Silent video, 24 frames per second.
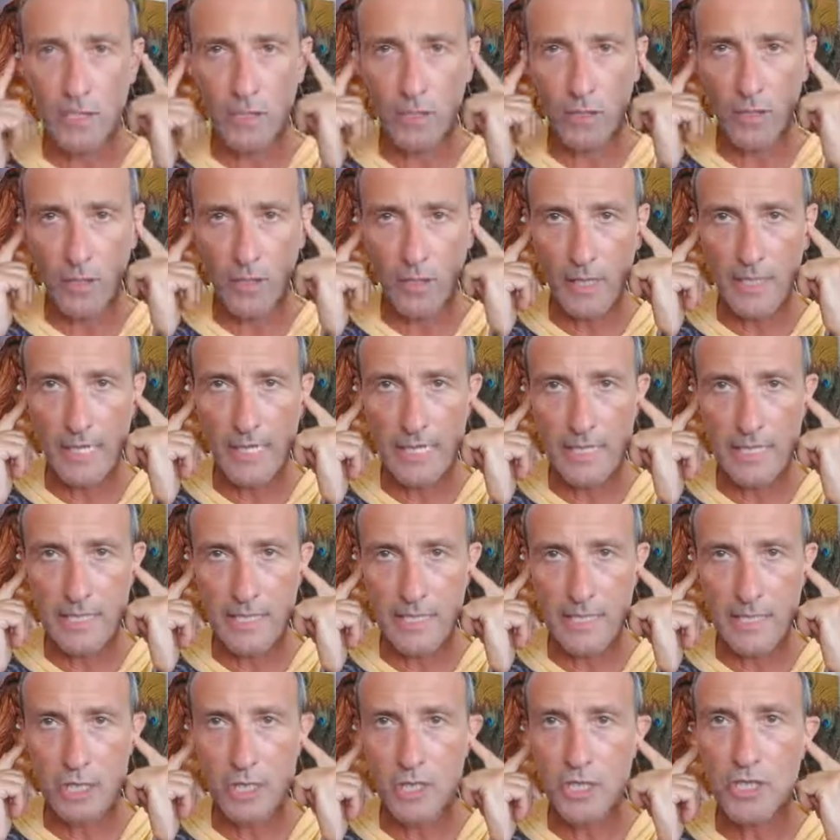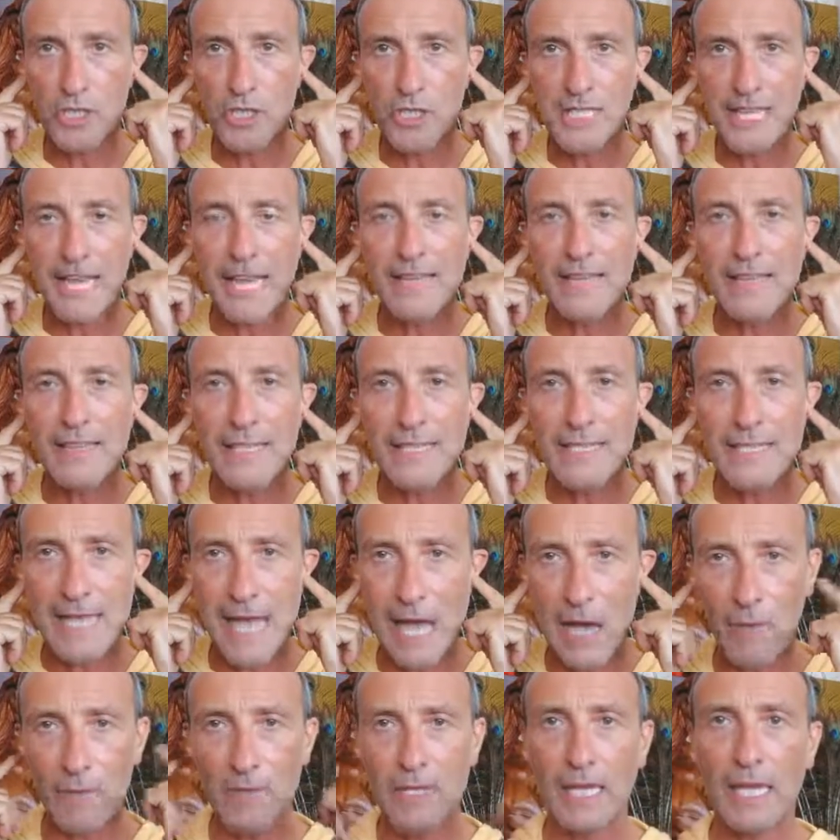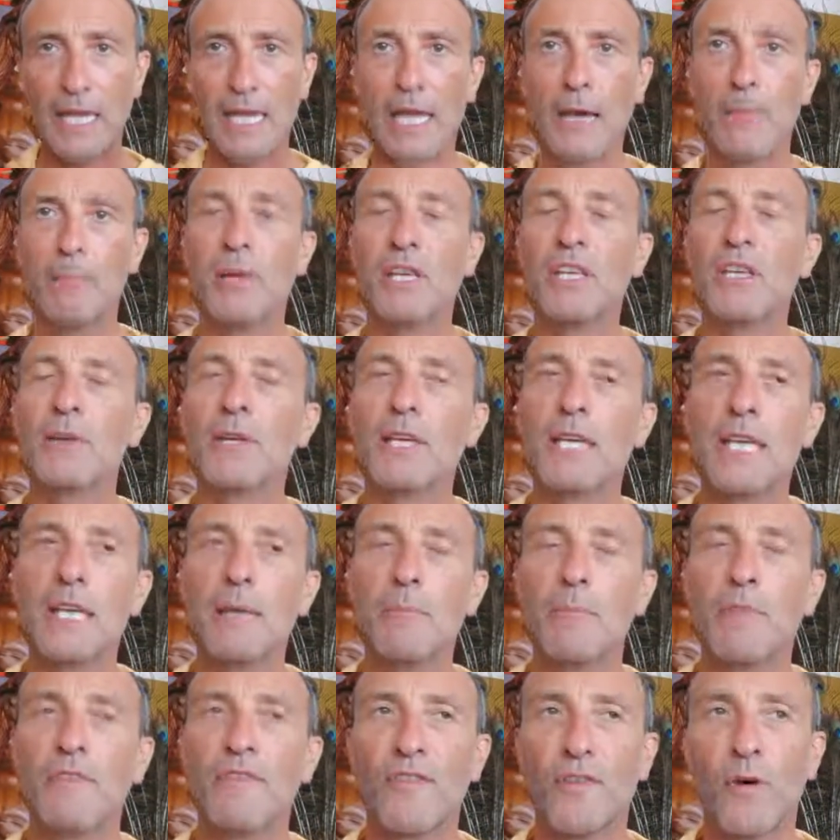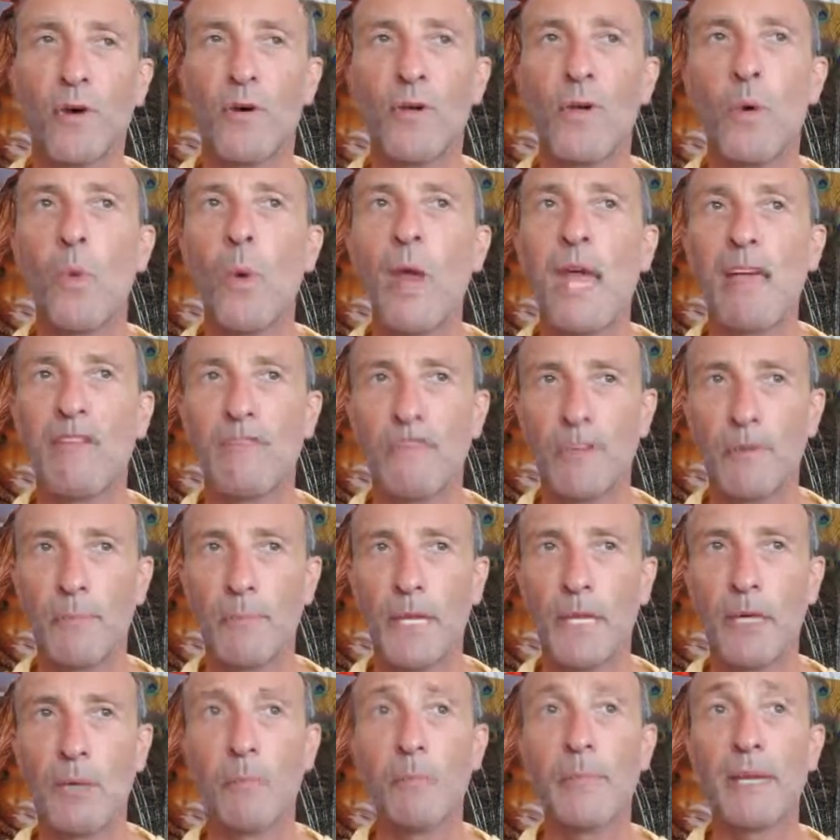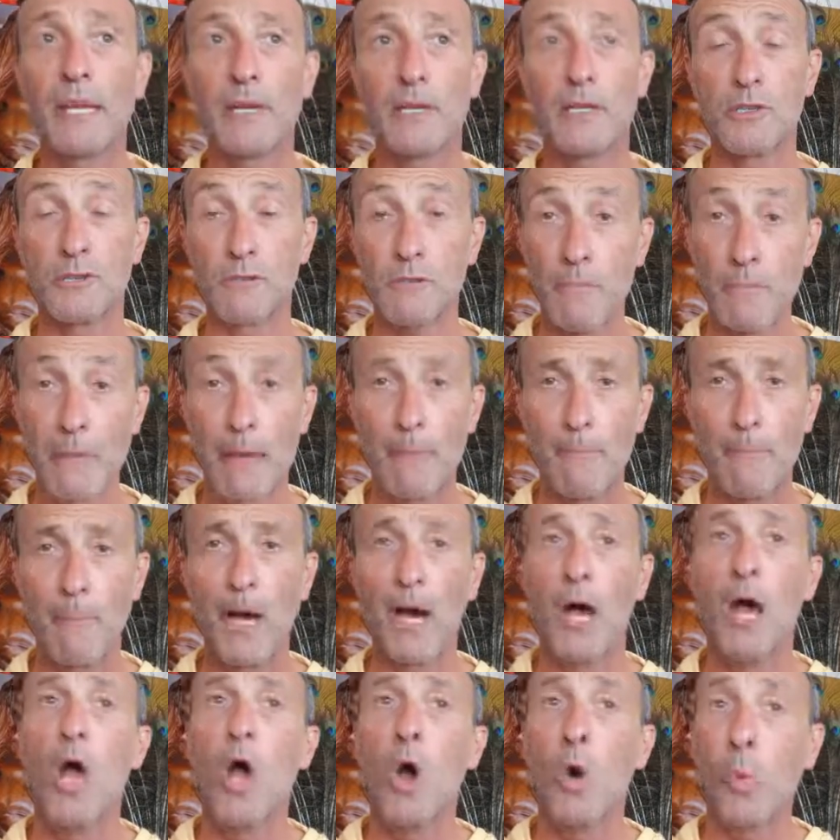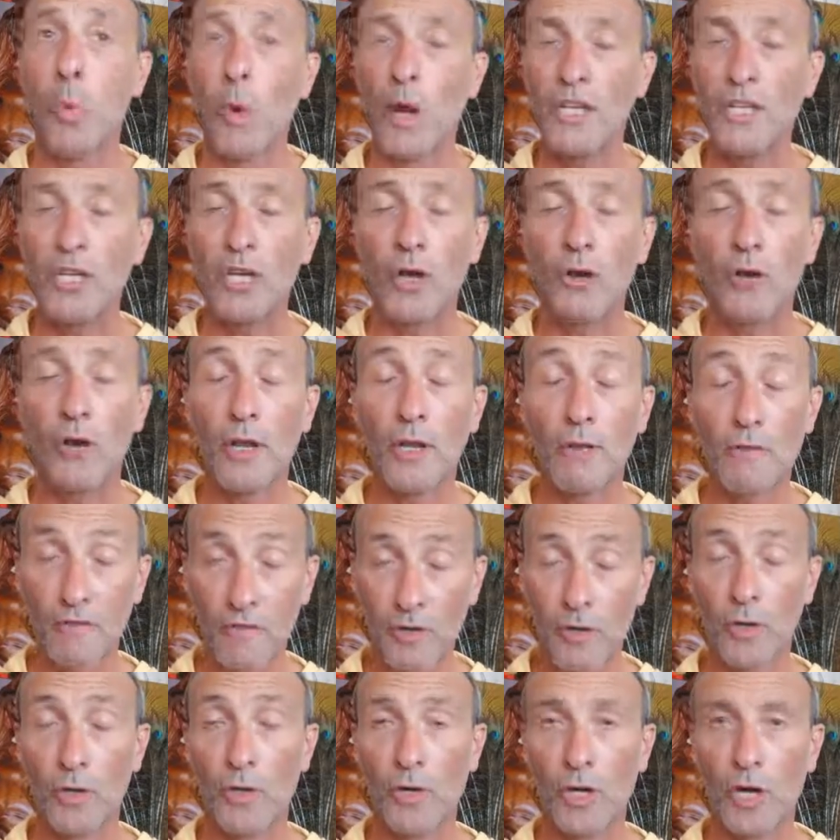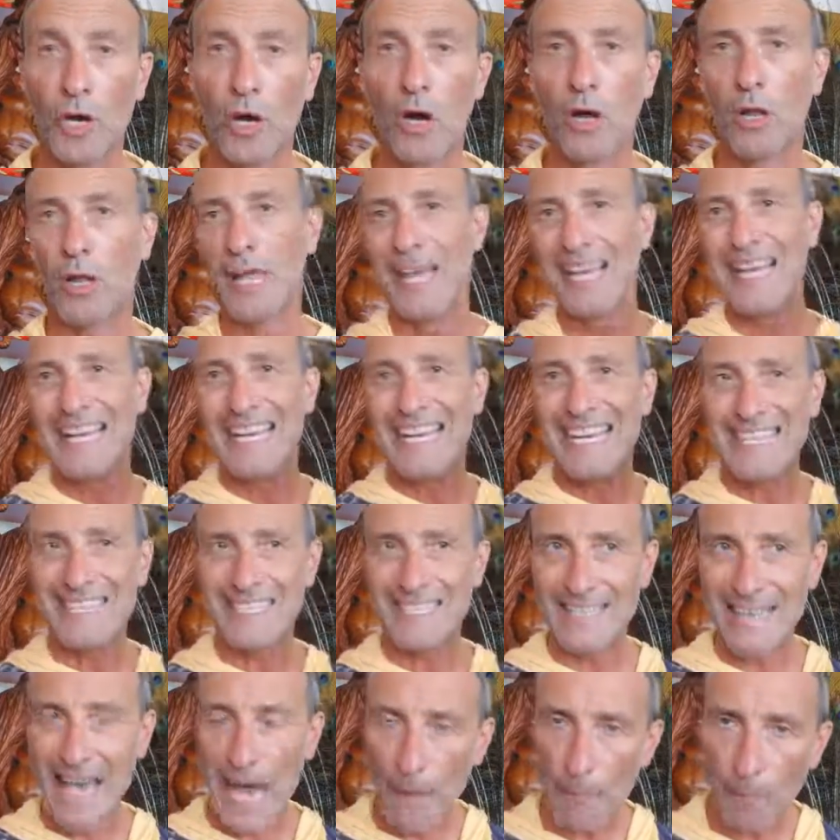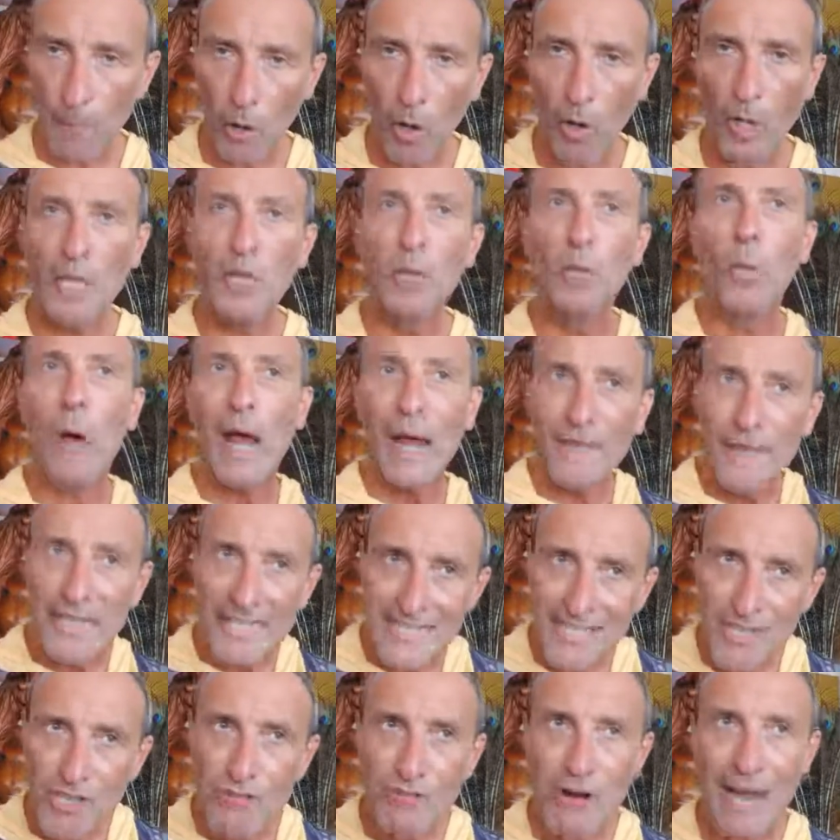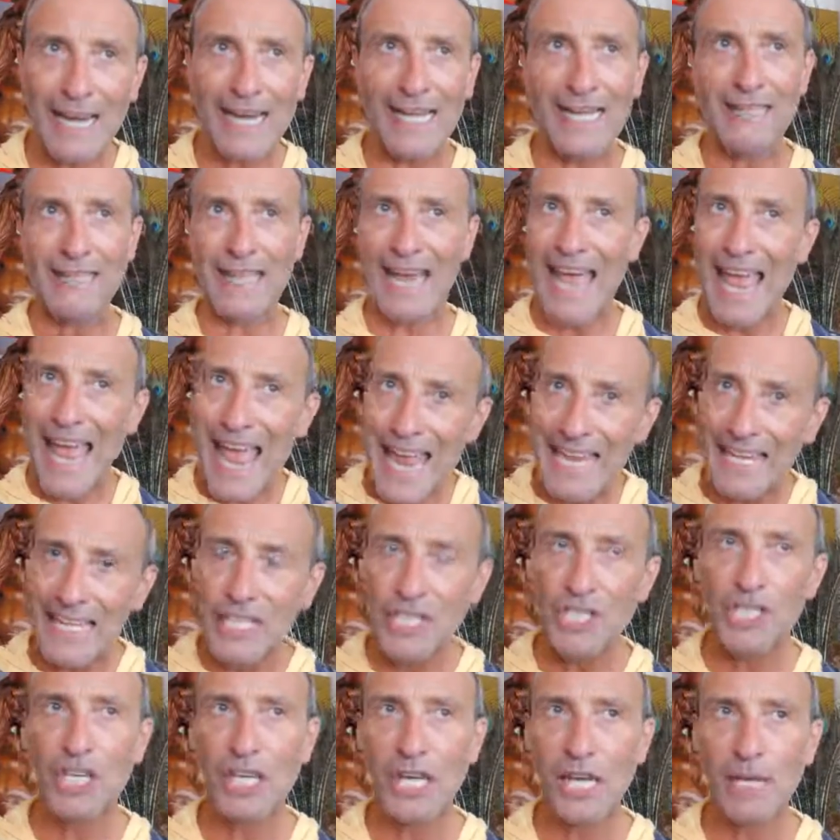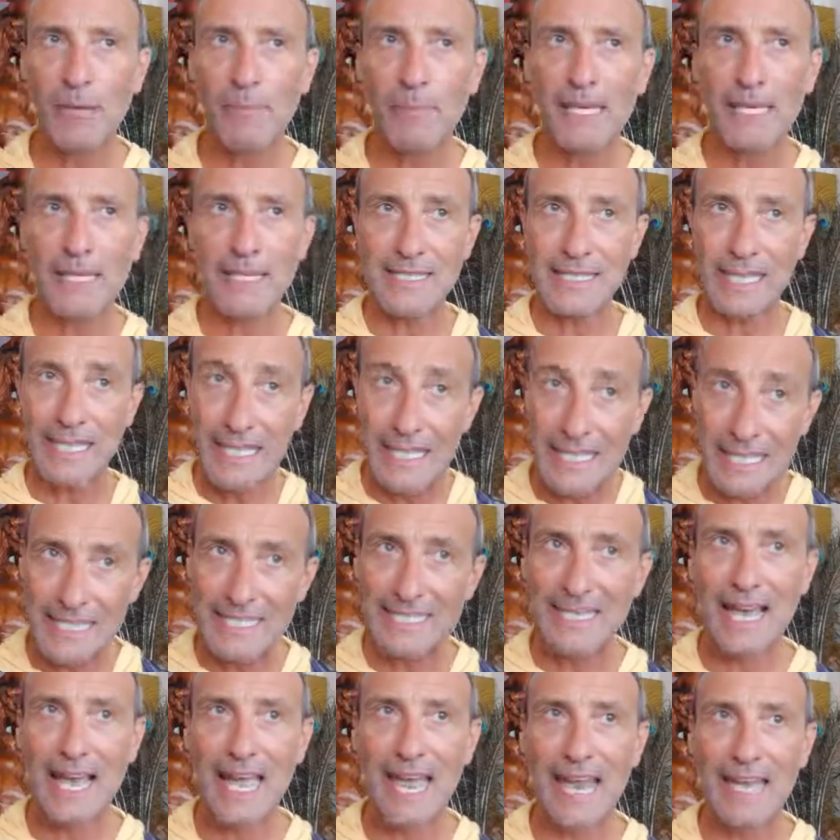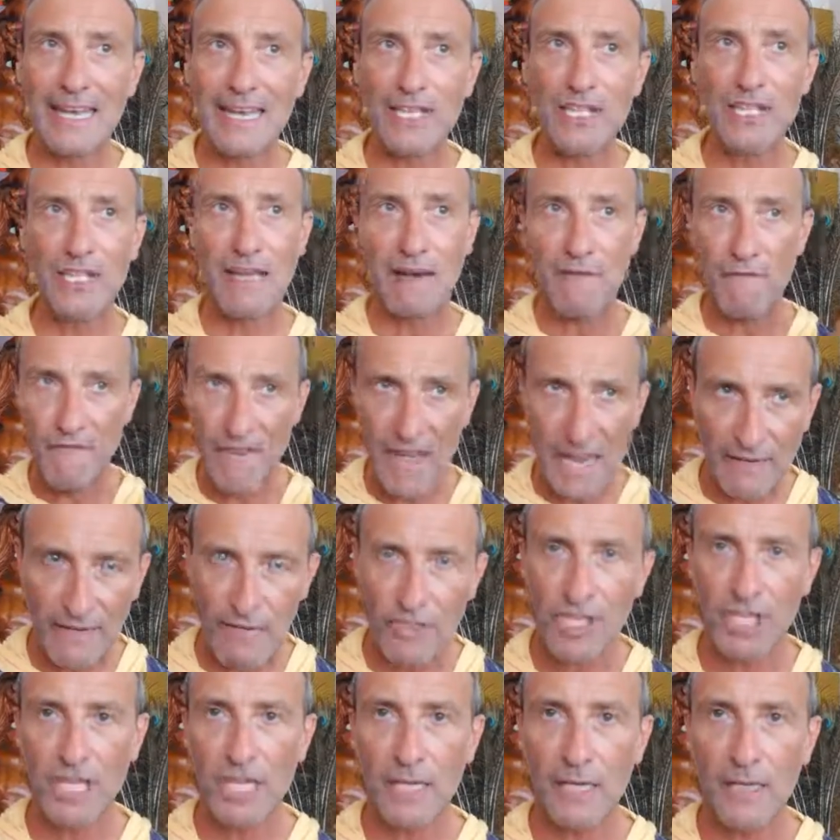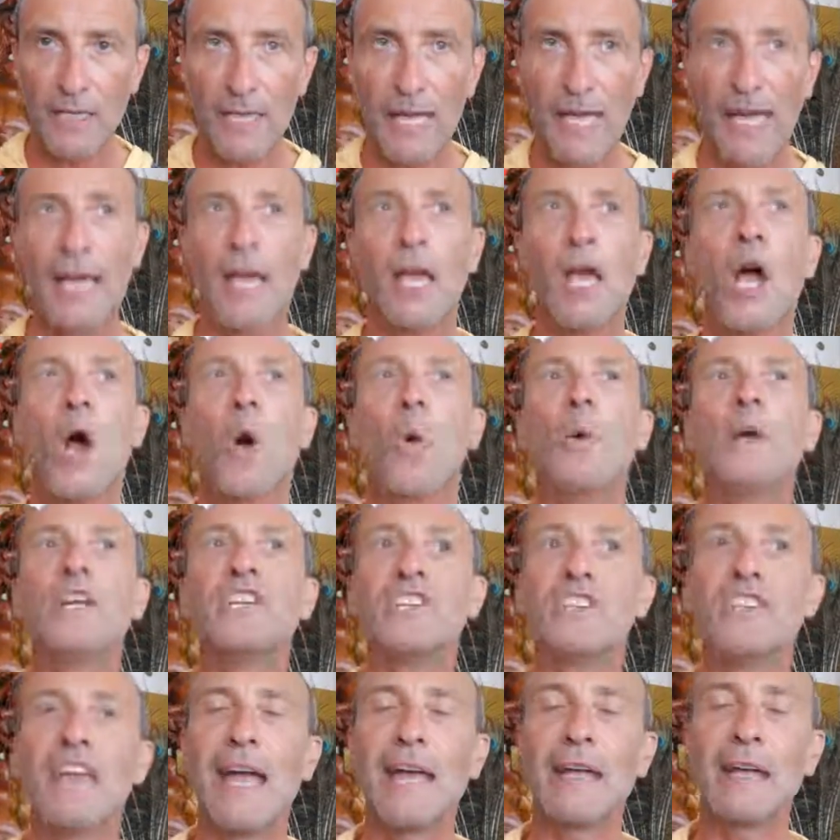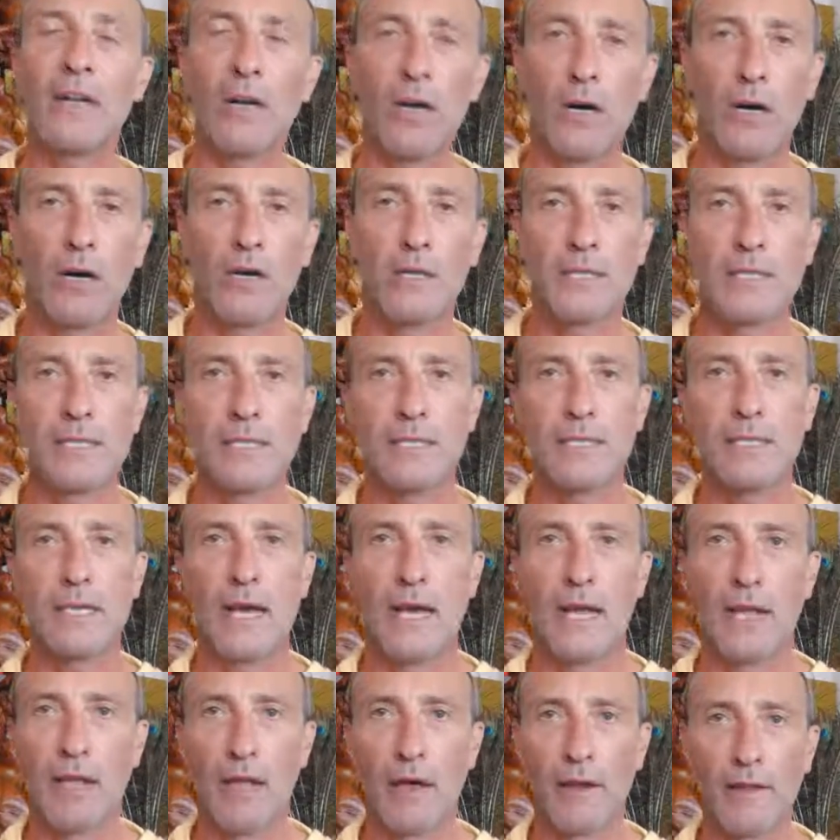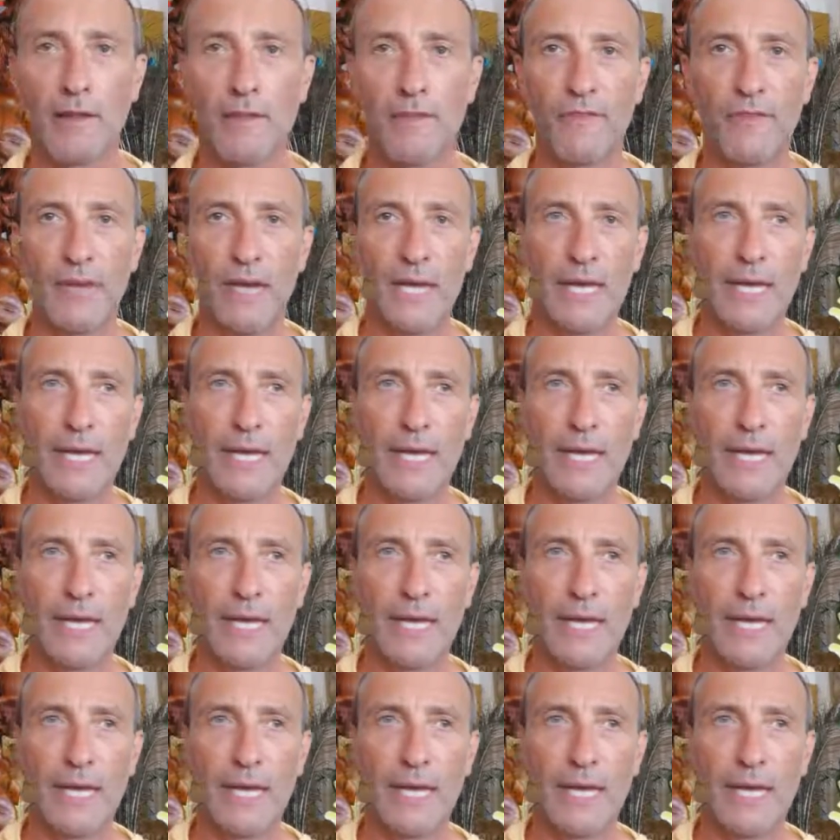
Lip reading: So you're just getting the sound here, but you keep the phone away from you, because remember, when you're on a phone call, it's that point where it's dragging that energy in, because it needs that energy, that 5G in there, which then causes a lot of